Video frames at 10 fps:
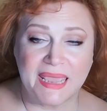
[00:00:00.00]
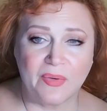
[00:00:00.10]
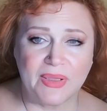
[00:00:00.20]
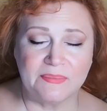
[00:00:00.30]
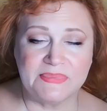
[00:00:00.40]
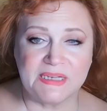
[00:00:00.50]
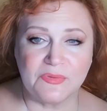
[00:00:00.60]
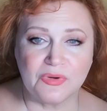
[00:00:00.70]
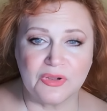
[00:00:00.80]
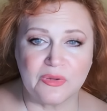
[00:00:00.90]
now empty
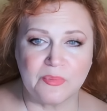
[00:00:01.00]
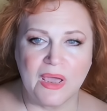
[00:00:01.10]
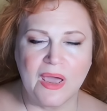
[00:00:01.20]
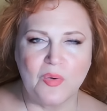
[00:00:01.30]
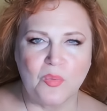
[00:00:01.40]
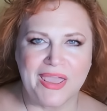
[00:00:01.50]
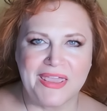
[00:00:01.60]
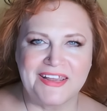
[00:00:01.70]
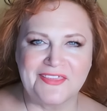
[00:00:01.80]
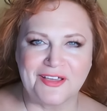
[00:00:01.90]
room
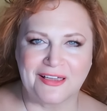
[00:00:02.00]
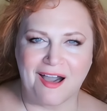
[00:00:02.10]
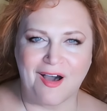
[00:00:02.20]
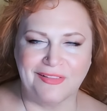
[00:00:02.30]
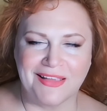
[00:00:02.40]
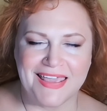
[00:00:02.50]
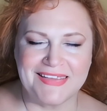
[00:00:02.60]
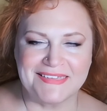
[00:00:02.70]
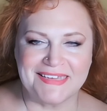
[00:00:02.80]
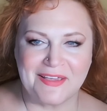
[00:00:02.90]
when the call
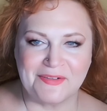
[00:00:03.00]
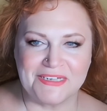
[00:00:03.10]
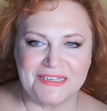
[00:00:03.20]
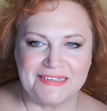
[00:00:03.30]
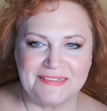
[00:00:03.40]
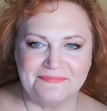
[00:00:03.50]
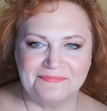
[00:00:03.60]
light sounded.